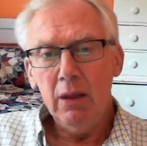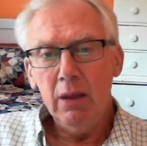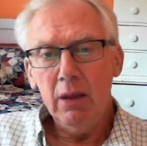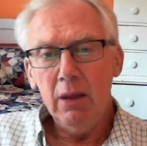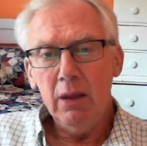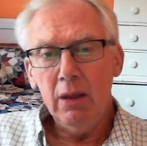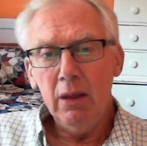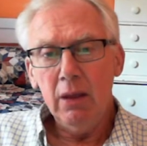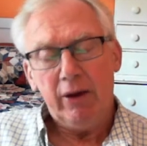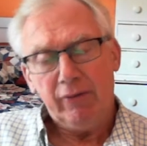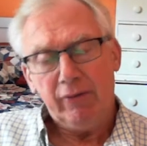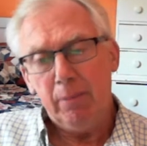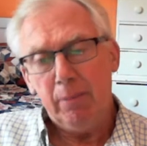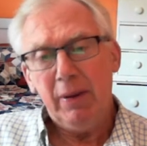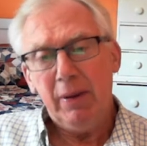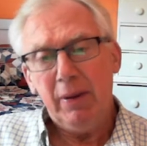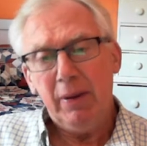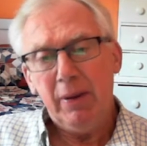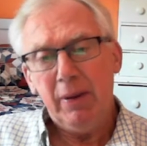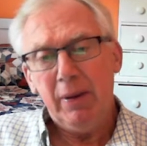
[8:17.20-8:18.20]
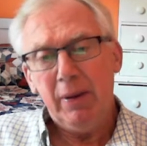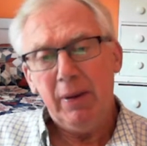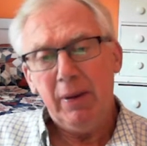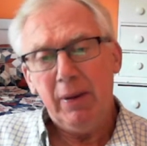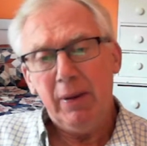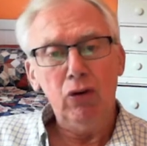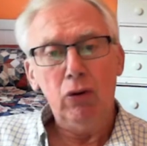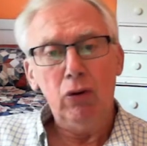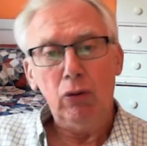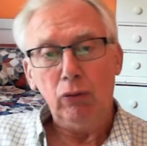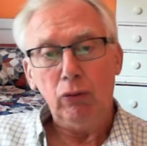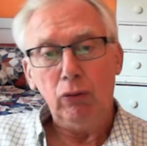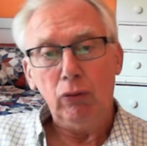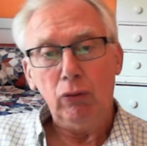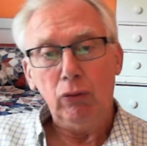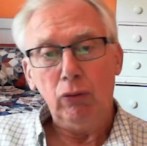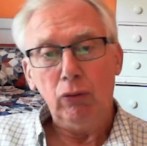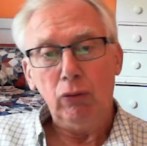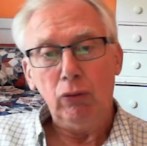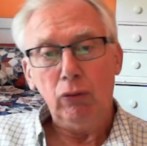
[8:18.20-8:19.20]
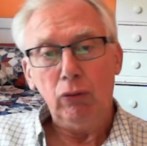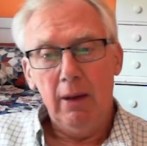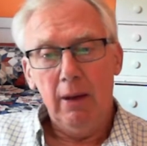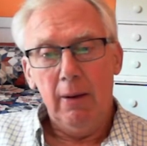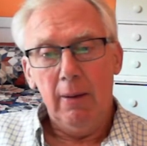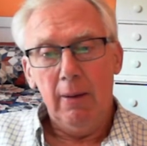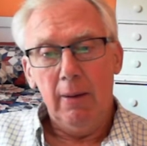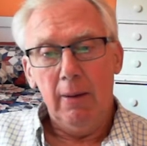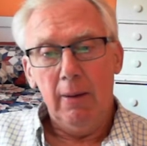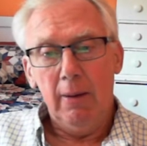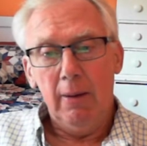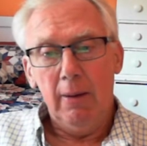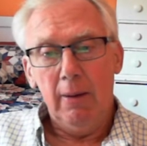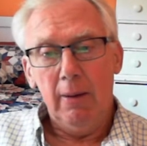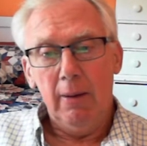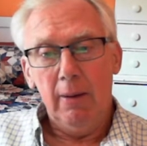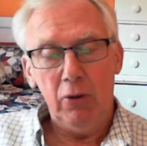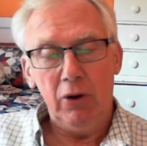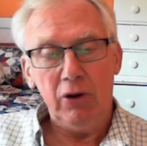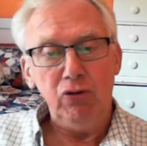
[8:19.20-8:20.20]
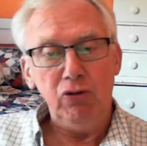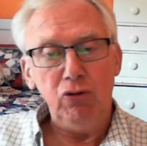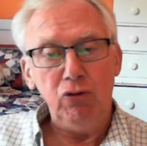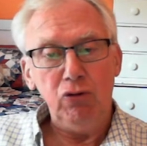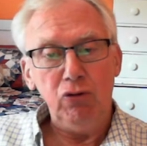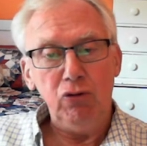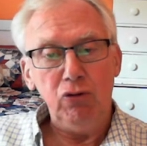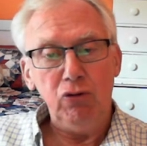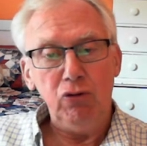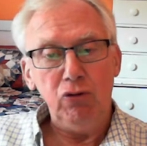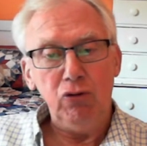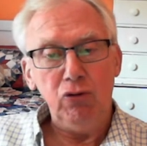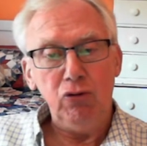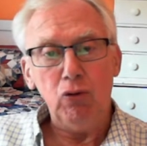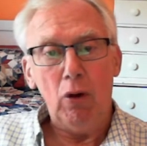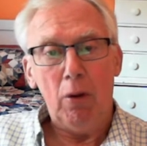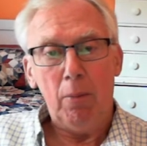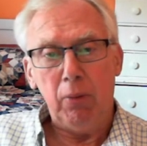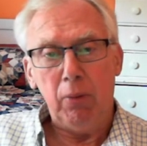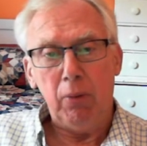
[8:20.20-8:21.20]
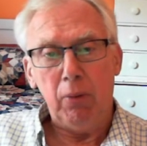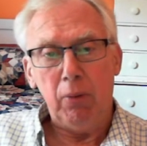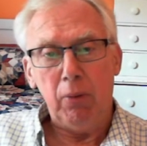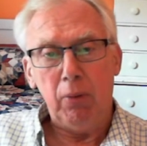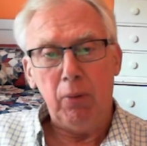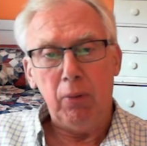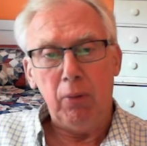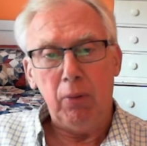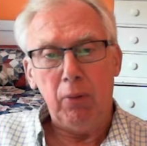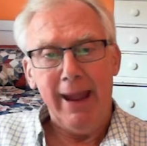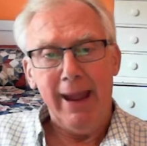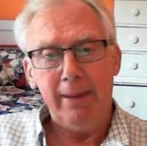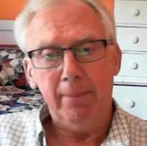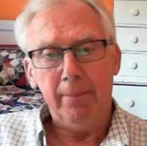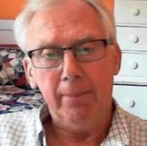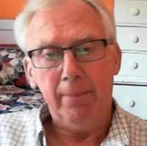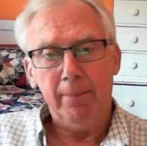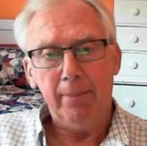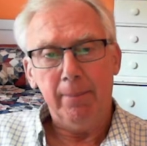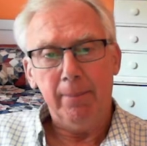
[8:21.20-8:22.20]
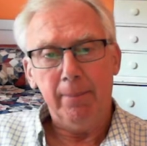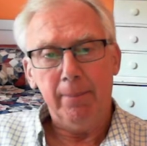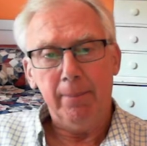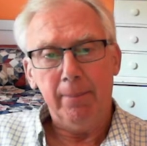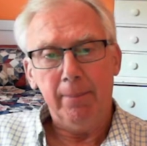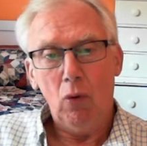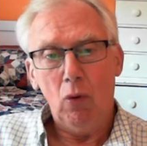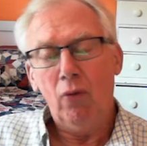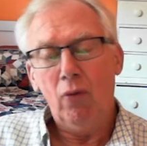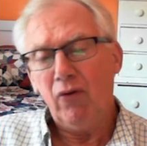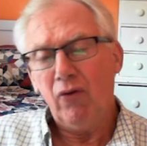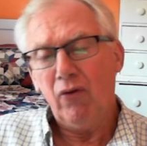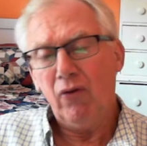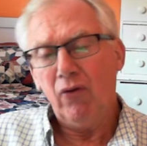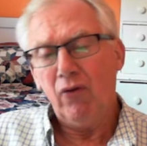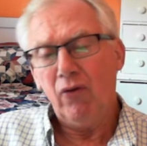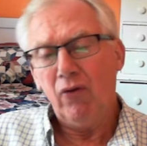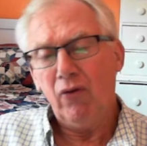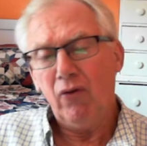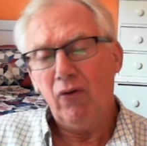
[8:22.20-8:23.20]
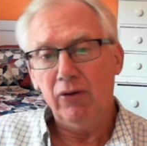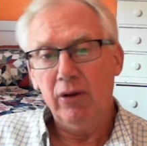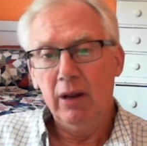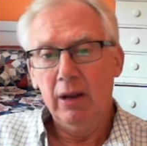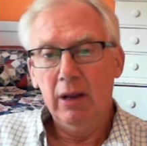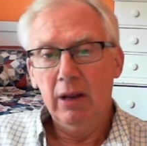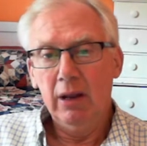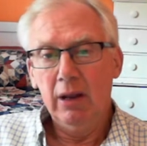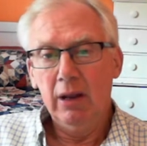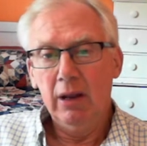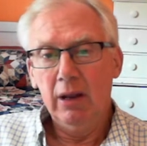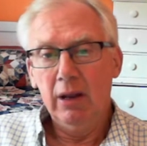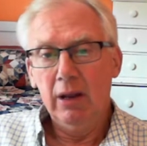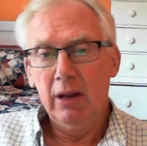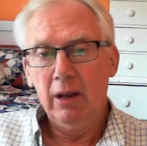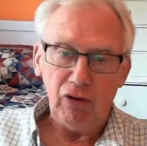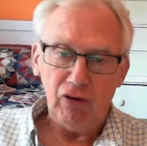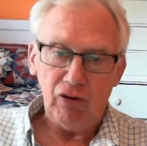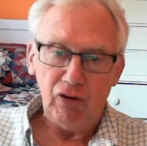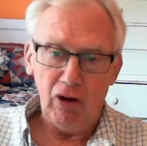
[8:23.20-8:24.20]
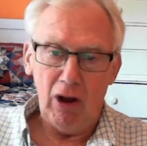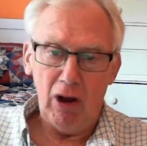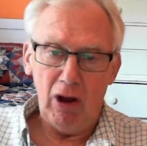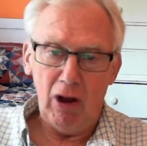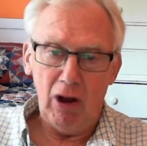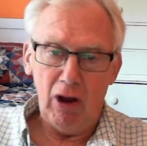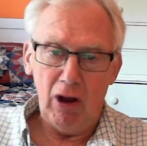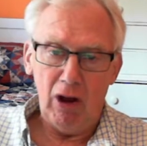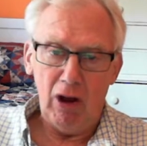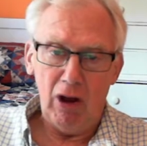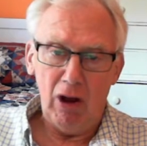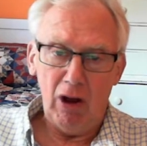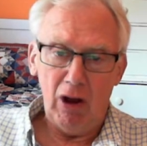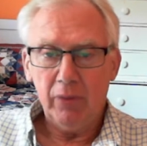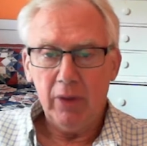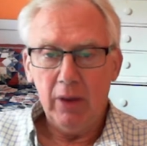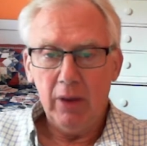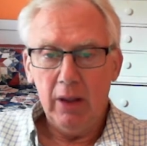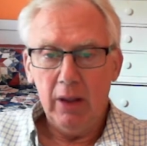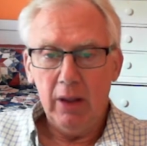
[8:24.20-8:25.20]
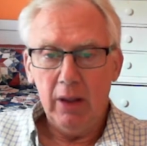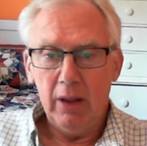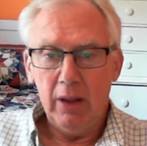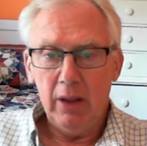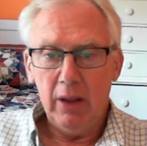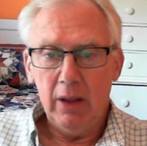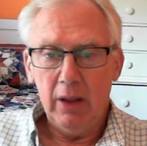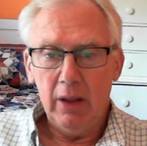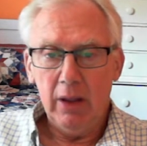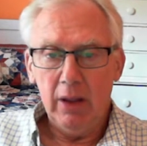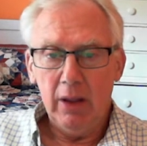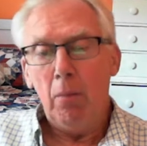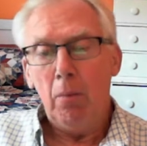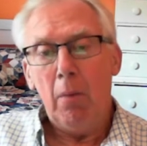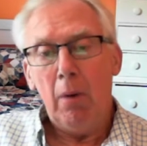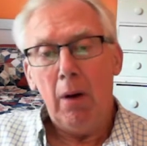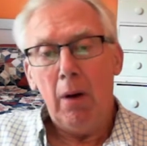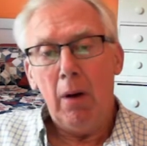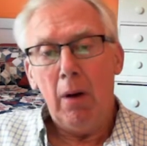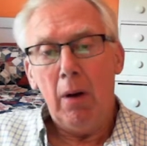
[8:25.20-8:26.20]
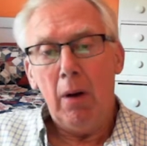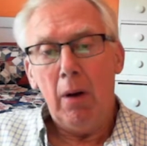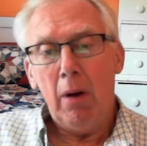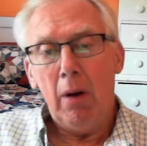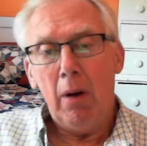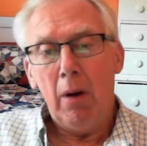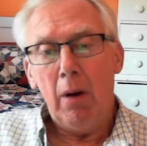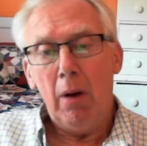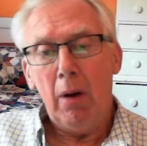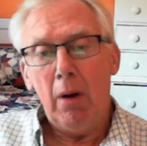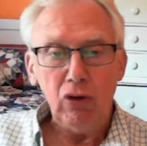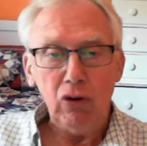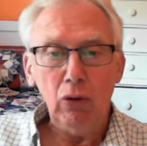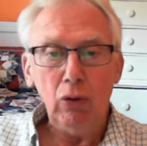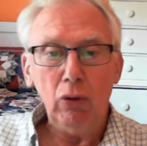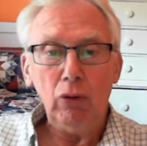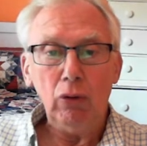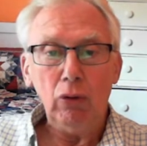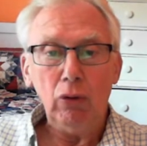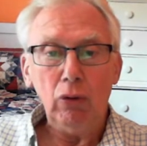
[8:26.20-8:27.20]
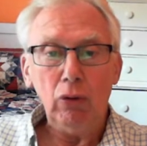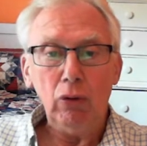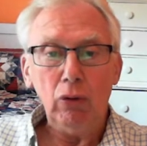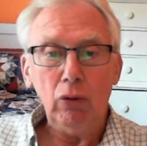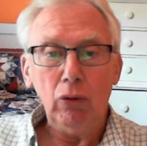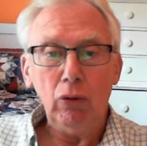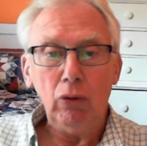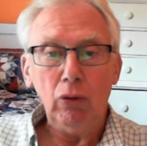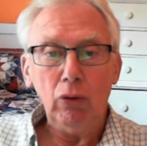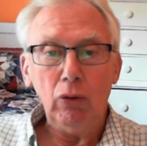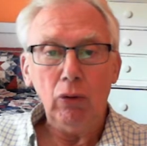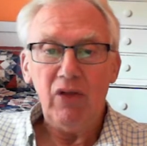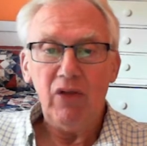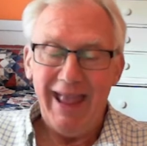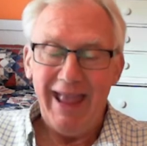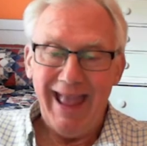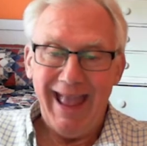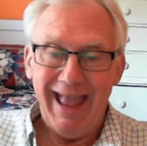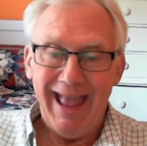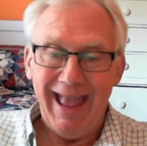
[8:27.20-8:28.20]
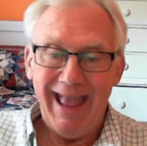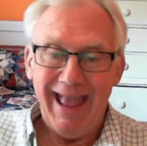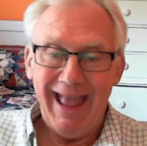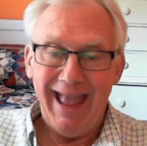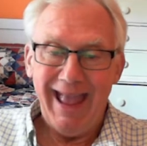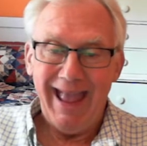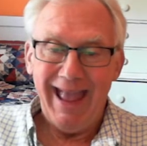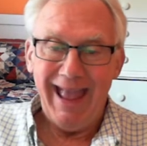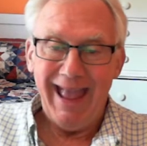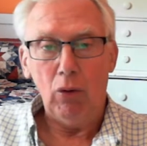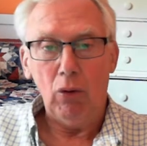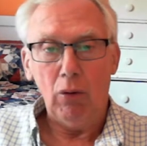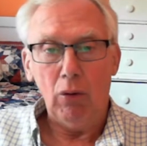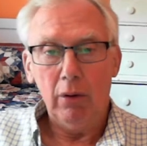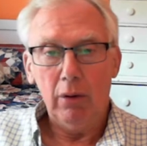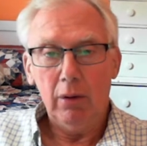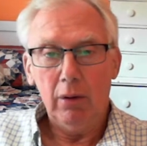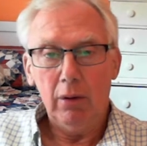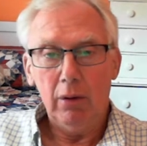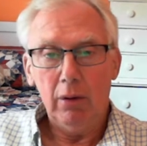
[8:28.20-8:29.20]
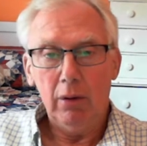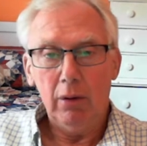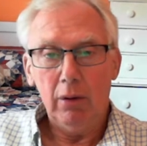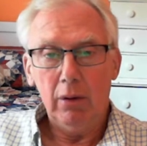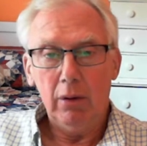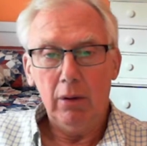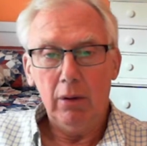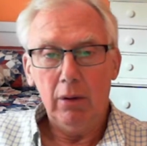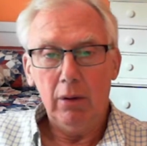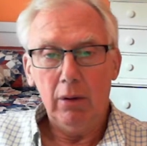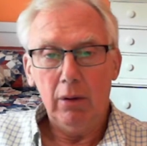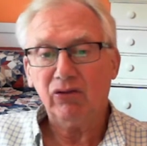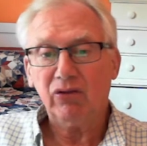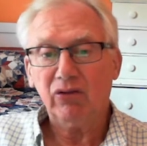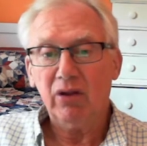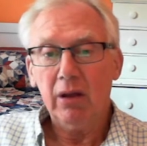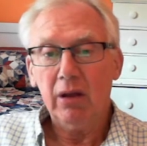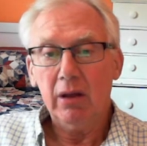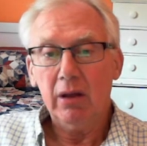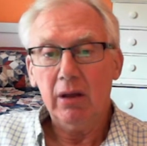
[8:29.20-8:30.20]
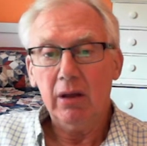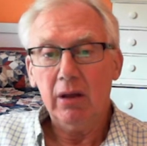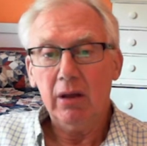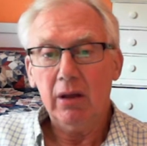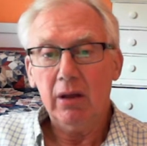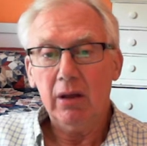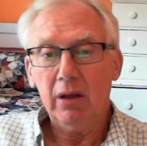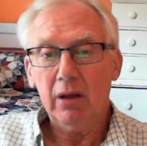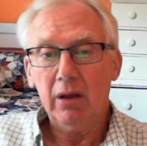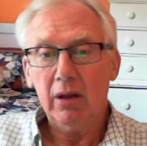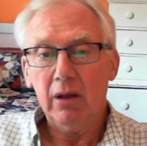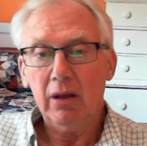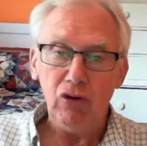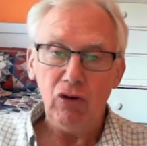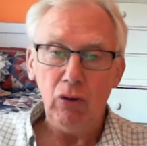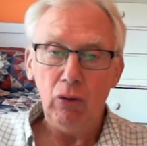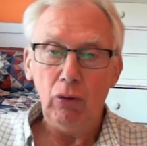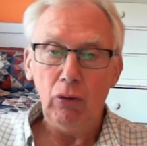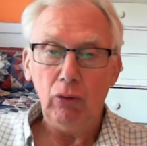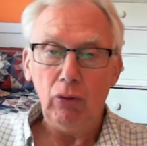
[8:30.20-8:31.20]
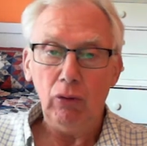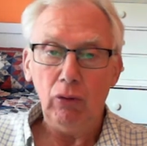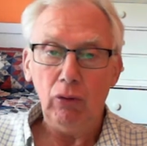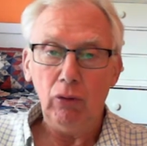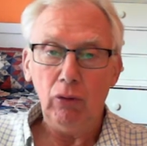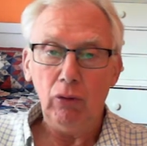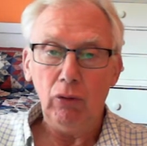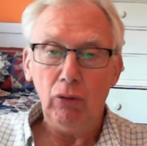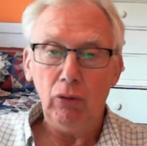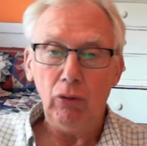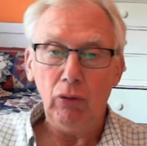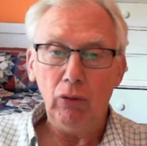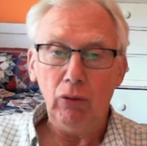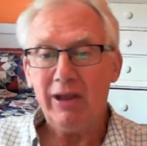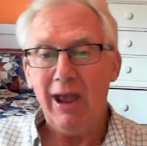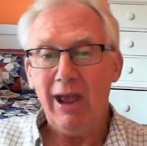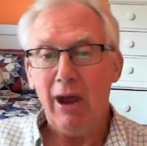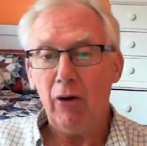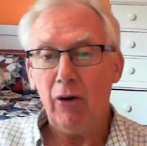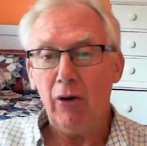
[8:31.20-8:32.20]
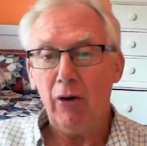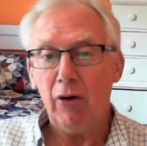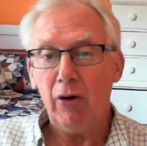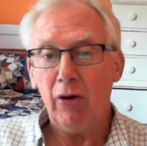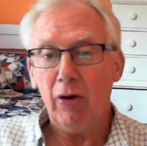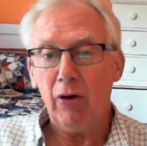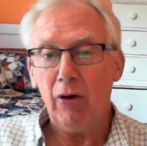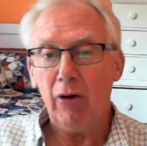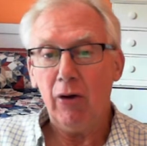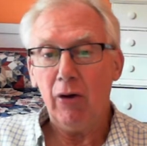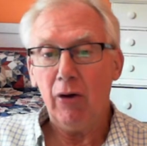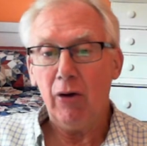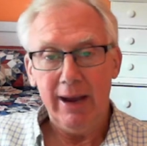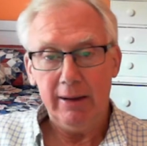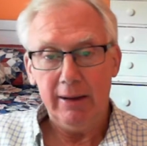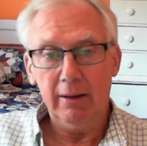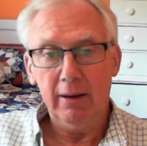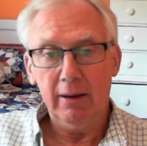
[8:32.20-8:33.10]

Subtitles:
whatever base you use, when you go to apply overhead to the job, you must use the actual base that you used when you calculated the rate.